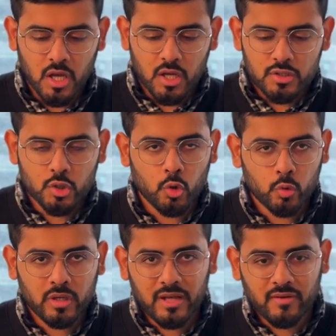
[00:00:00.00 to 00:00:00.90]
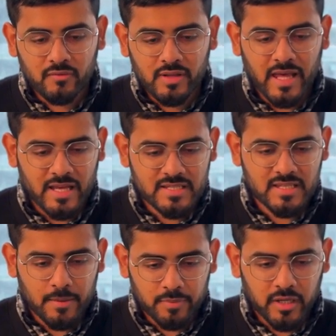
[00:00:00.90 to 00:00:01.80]
So only when we
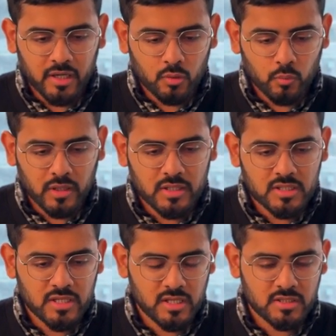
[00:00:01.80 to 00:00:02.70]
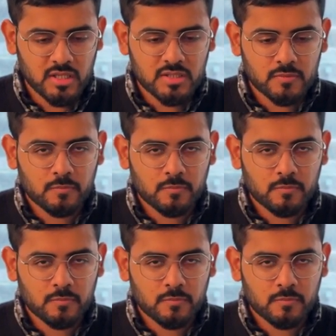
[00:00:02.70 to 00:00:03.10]
accept it will the changes